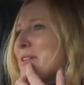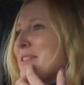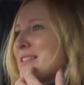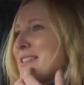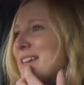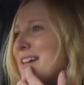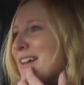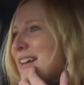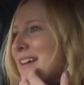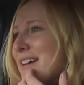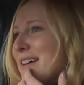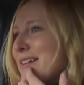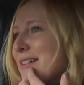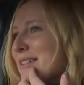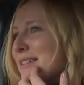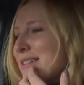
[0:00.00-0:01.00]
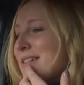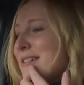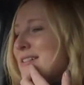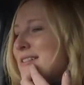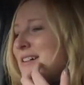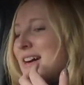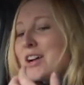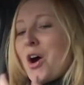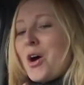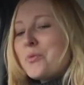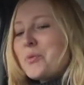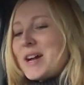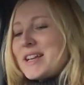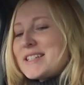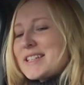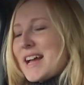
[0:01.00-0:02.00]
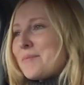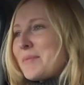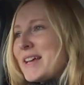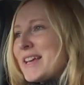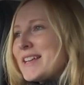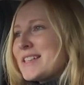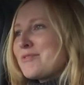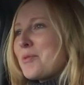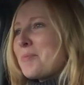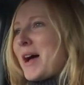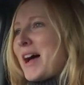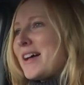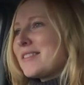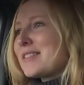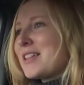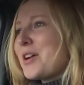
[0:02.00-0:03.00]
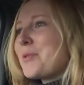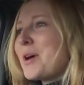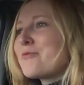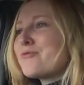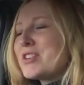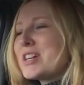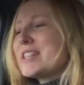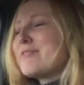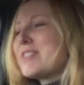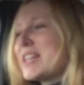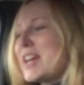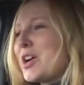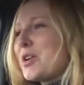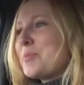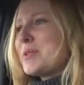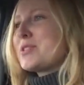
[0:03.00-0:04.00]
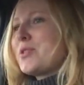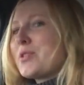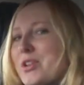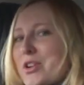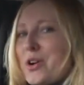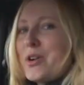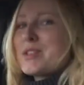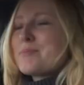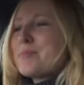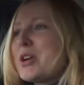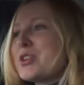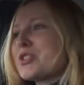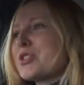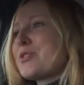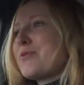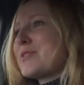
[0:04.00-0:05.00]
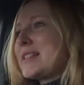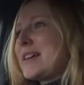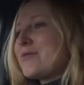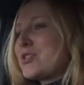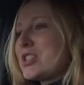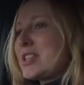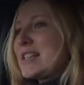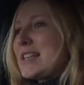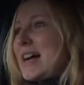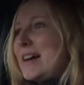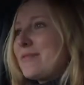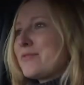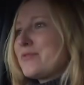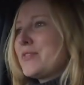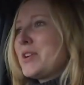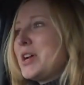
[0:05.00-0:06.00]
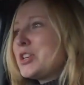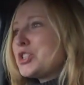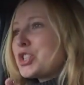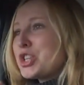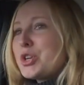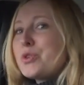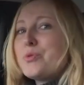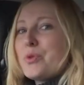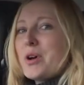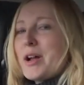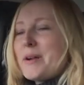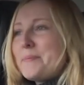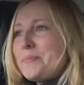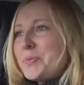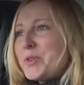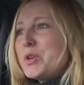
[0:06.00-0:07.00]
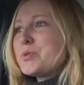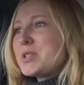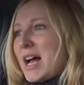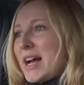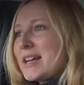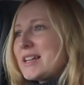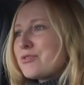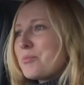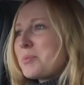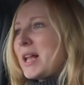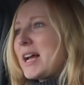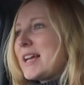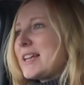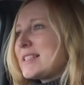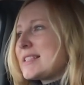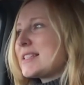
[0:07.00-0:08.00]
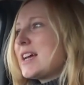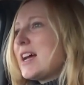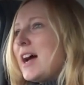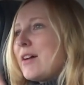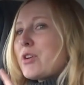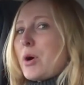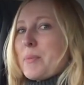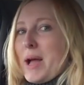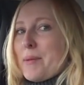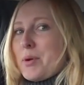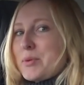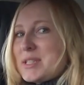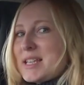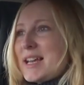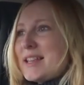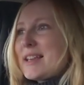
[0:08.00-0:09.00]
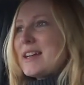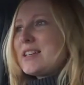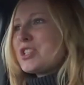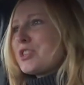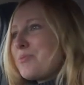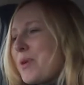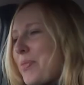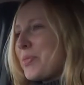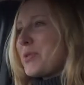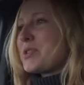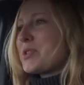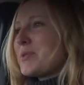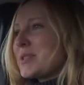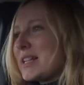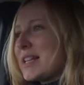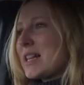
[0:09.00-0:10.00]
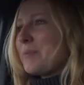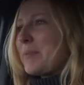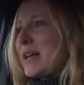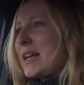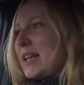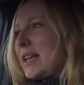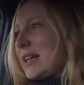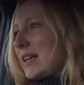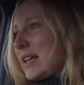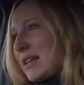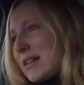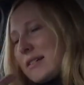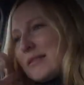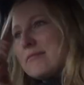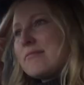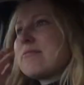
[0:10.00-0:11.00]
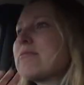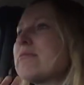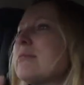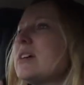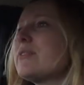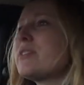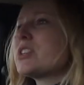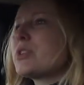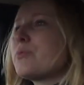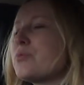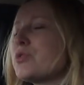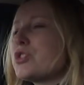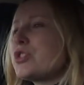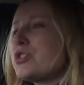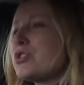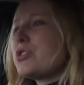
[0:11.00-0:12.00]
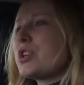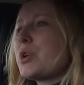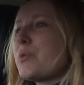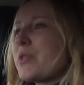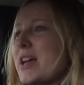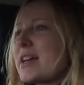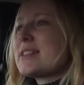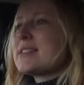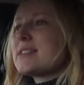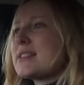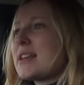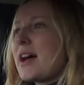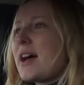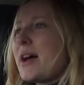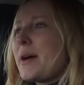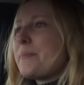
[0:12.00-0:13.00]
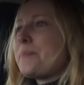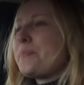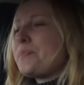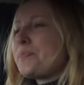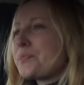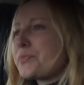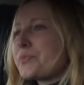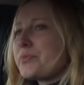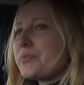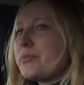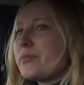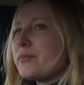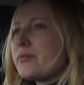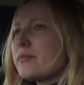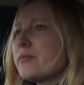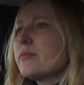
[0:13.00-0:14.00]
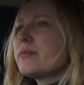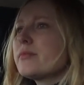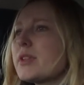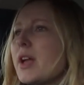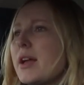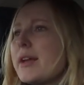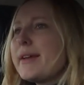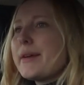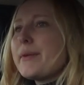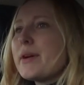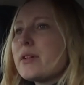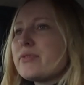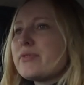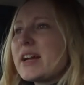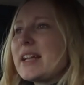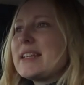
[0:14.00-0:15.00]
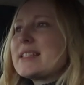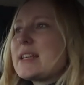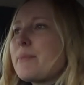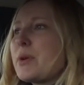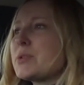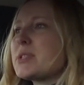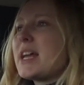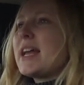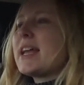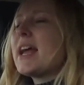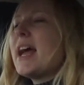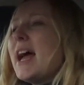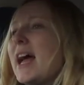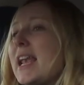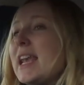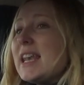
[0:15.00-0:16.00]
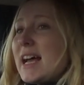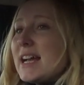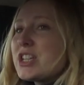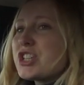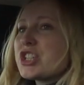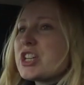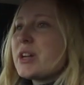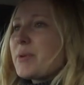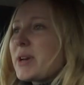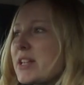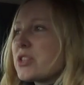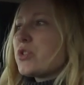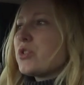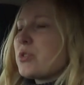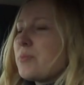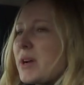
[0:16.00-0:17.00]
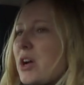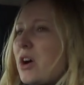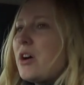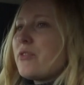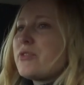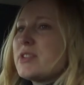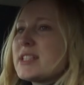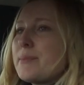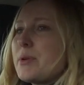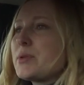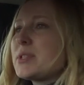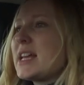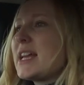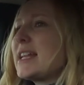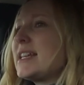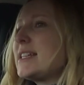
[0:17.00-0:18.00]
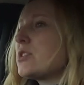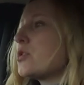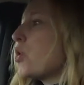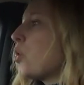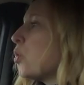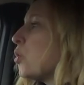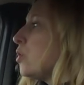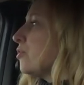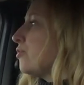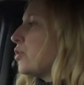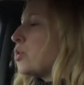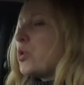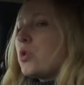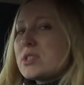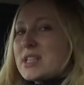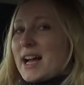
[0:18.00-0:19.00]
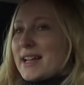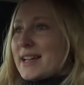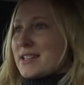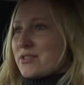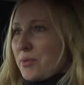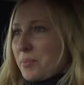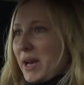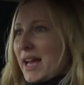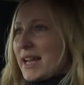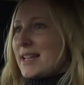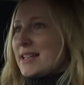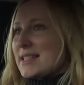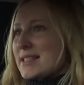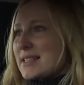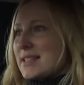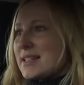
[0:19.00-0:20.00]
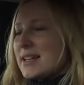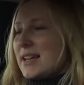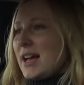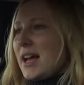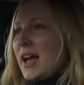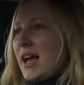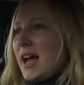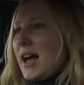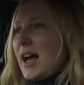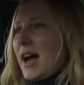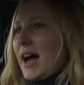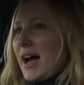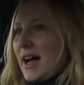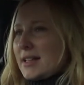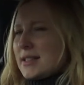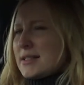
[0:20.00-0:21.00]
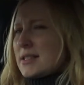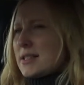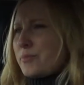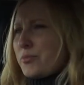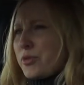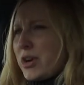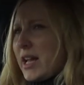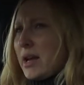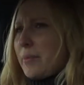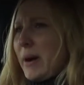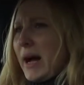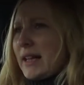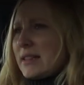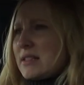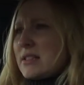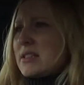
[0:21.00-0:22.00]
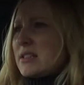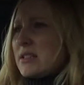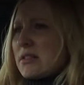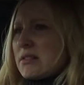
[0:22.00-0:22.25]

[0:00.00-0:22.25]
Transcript: we'll see. Oh, I can't wait to get my heater repaired though. I really, really hope it's not going to cost much because obviously I've just had to have two new tyres replaced. got my MOT at the end of the month, so it's a little bit like if I don't do this, um, you know, it'll fail its MOT. Last year when I took my car for its MOT, it needed all four tyres replaced and some brake pads